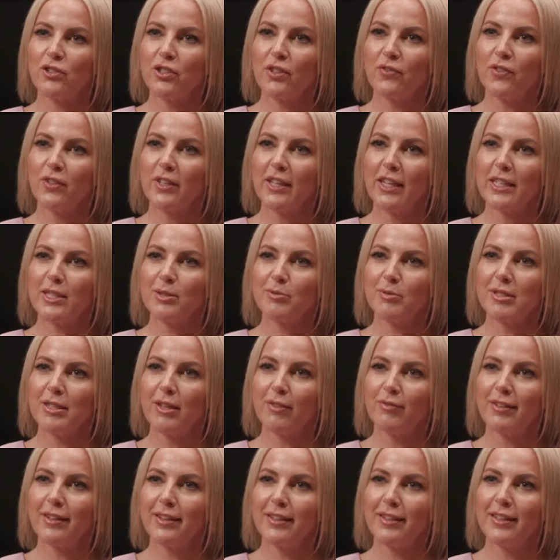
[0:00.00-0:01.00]
Their truffle eggs was
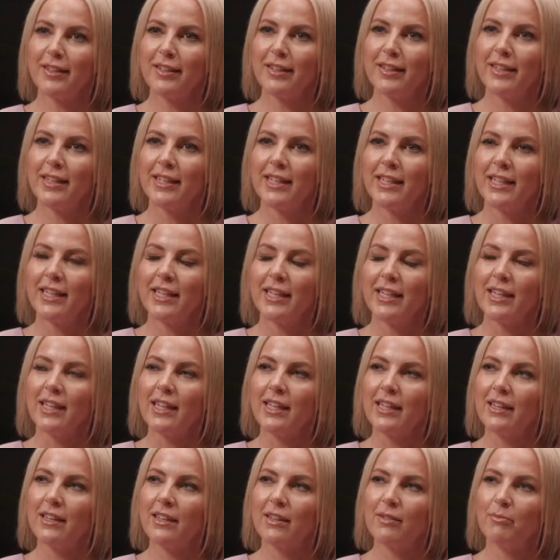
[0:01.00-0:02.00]
lovely.
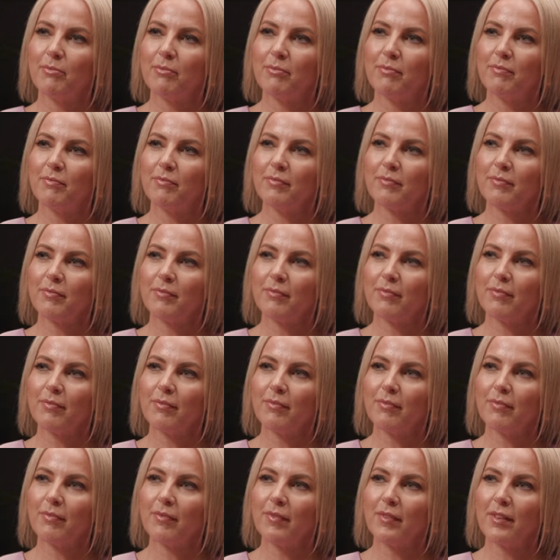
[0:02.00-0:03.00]
Mm.
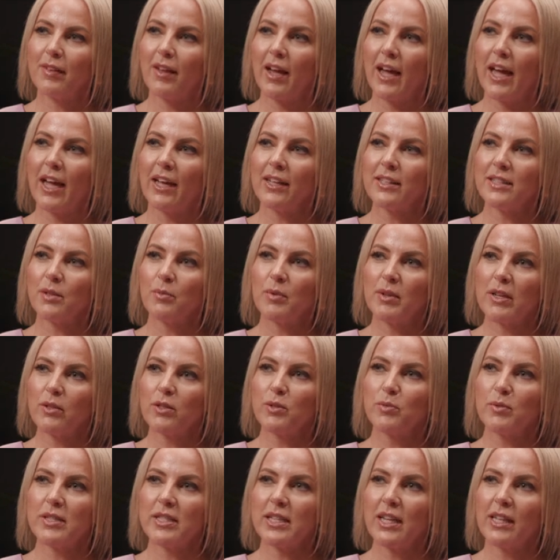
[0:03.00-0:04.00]
Someone
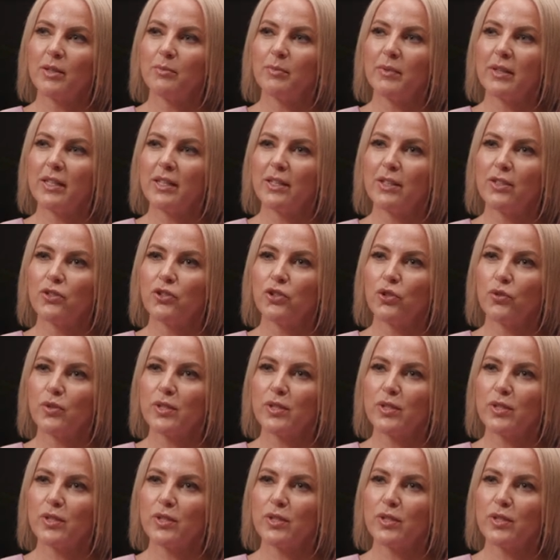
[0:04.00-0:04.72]
else was telling me